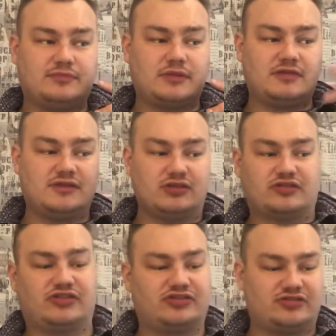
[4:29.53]
Secret
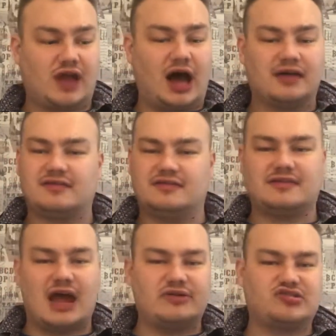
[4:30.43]
of the Stars, and
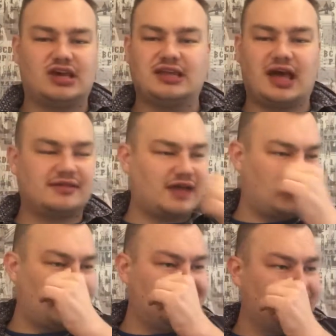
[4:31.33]
Sarah Jane has that
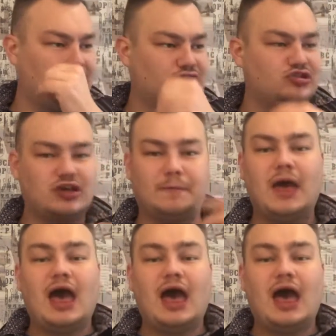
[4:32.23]
kind of relationship,